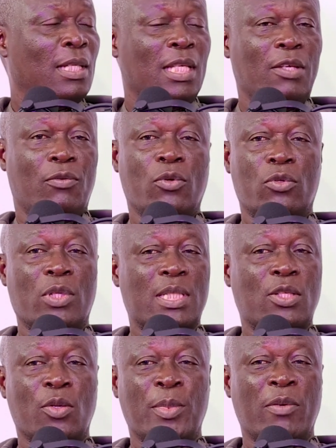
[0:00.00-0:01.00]
If you go to the
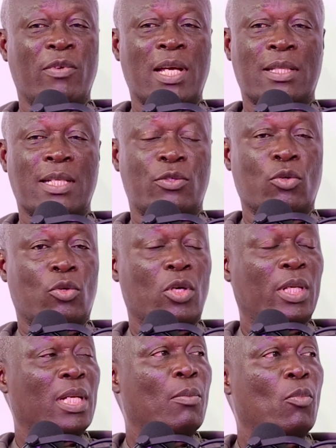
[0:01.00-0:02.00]
stadium even at 8
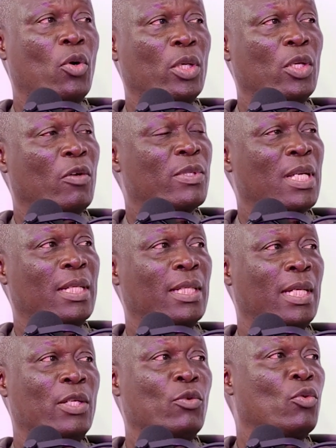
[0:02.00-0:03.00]
o'clock in the morning of
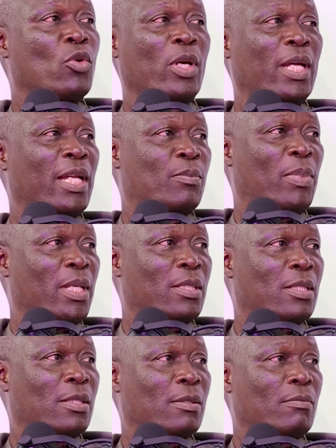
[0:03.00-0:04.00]
Sunday, you will not get a
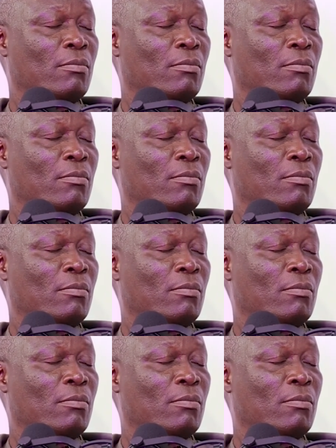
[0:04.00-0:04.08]
space.